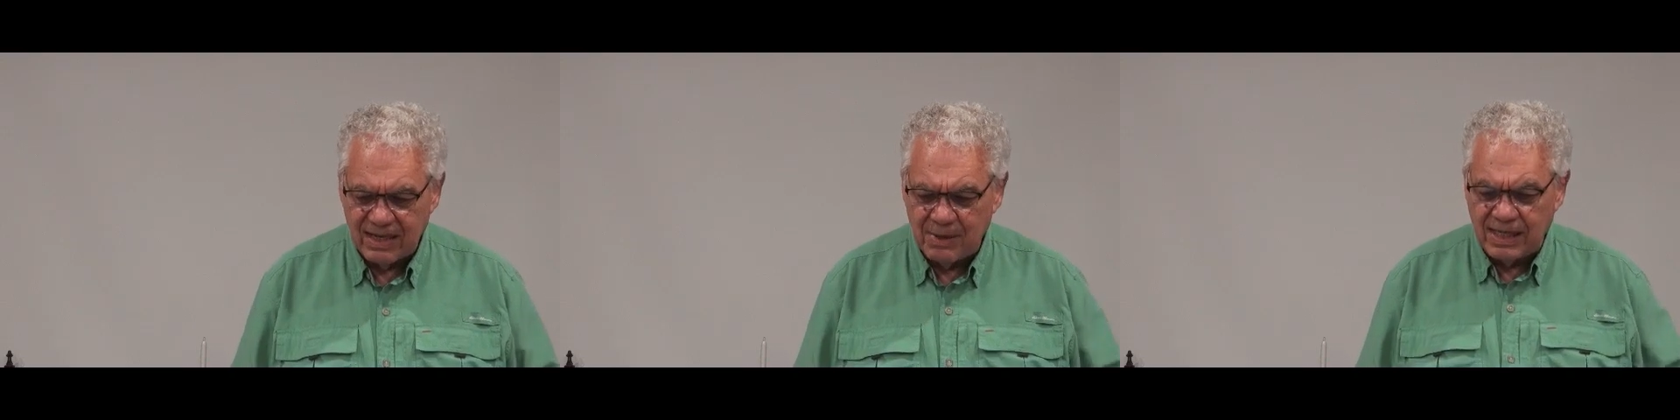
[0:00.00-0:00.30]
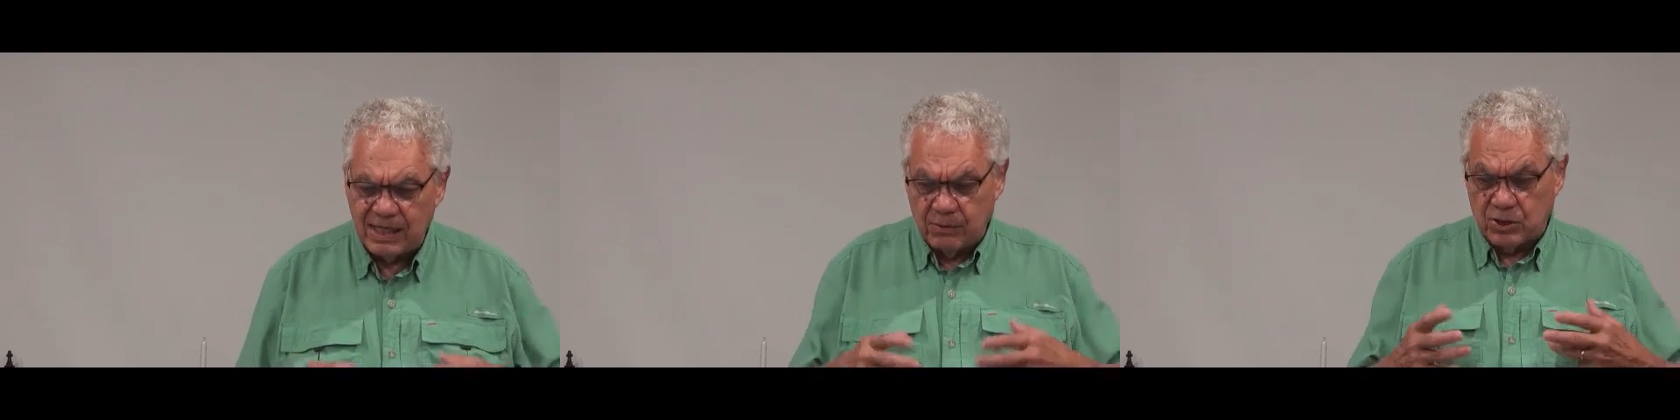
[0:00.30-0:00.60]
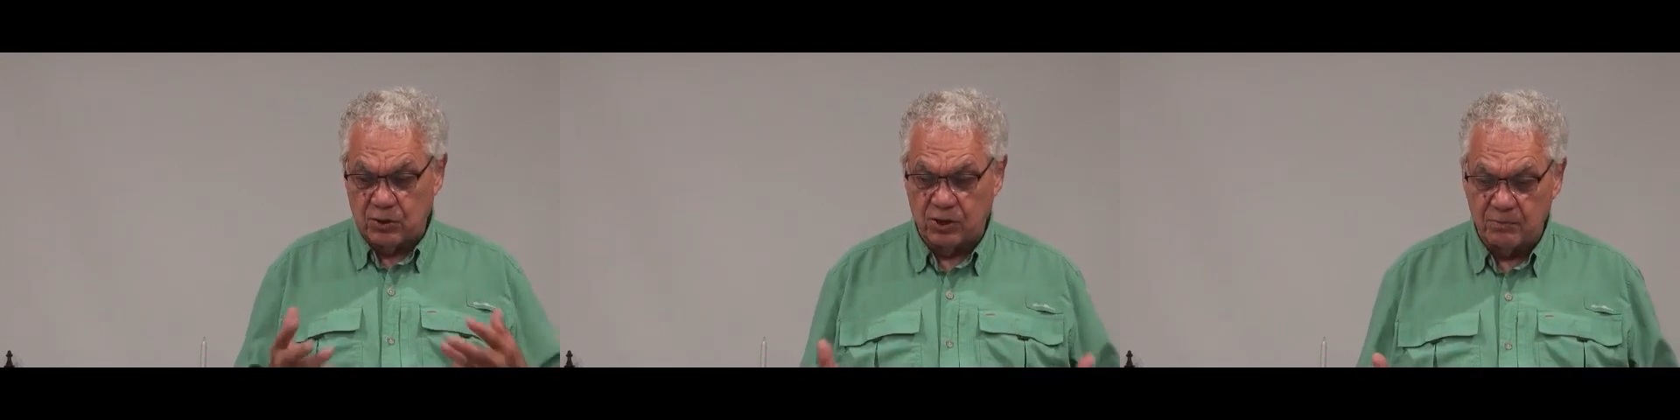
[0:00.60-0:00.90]
You know,
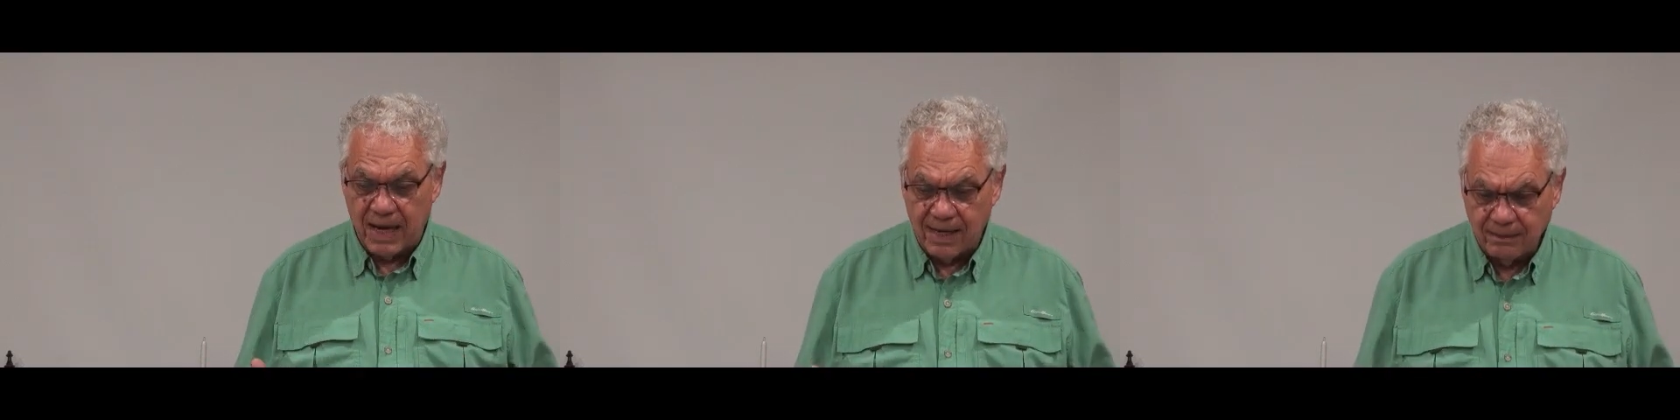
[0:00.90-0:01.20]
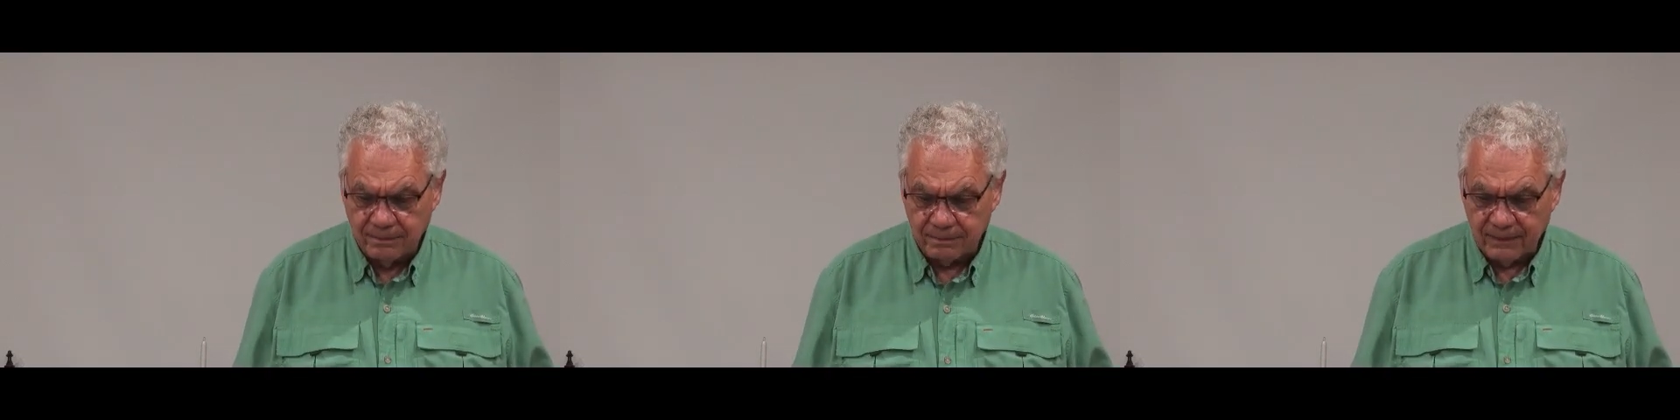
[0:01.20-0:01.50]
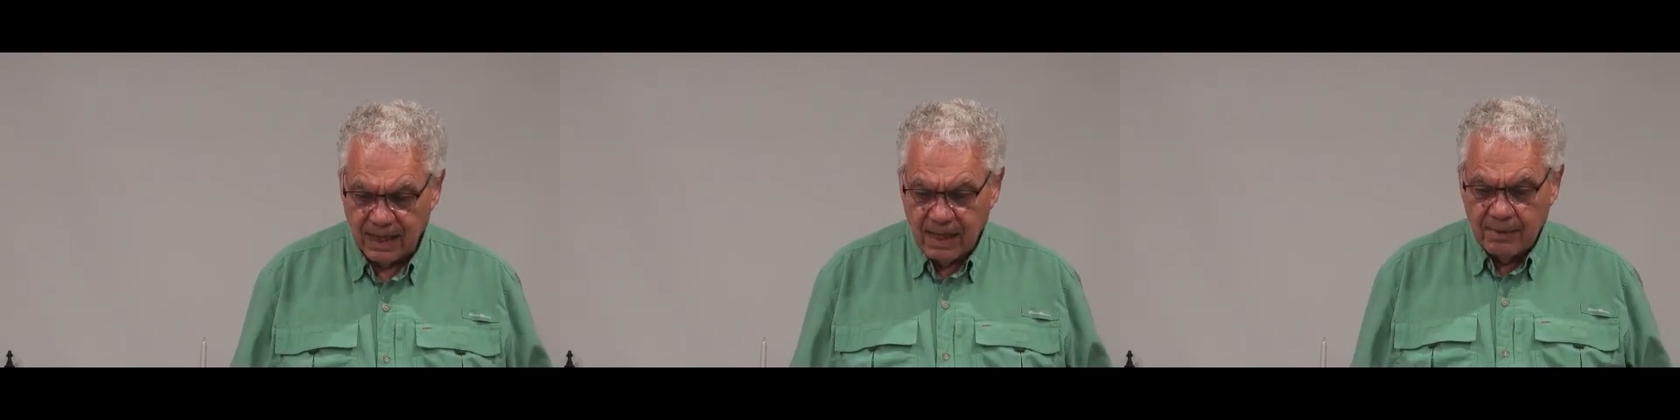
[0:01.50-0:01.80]
I don't have to
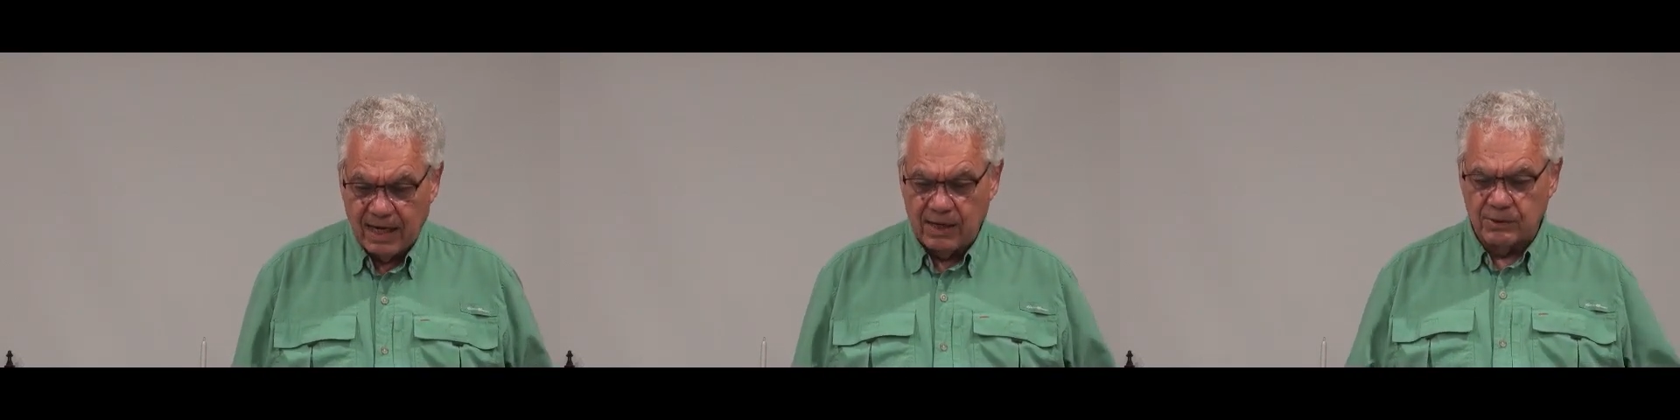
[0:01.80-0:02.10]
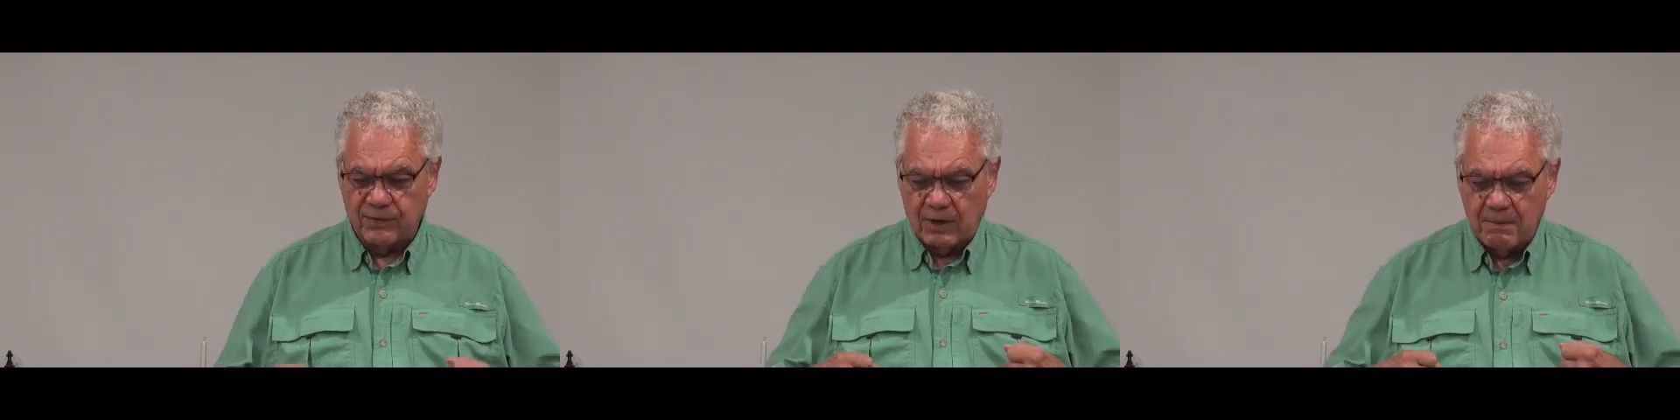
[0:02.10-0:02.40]
have God